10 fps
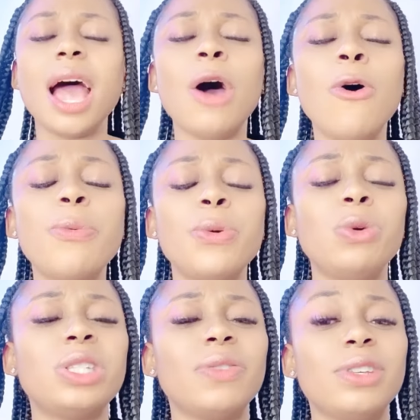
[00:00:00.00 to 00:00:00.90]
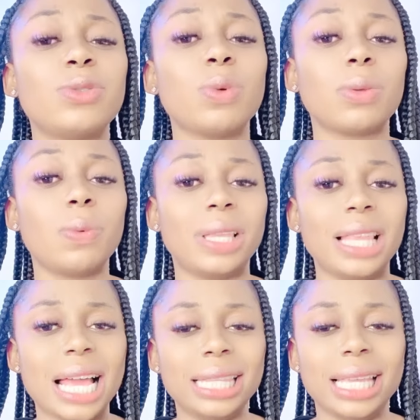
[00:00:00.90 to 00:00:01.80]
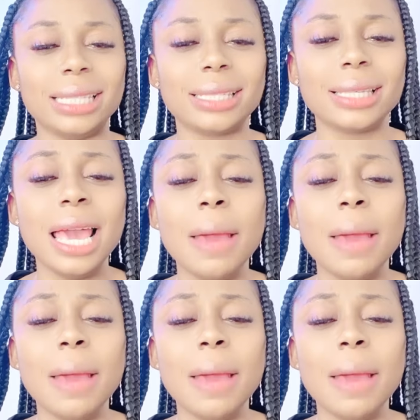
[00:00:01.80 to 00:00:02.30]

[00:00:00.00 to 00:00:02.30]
I hope you receive this word with gladness.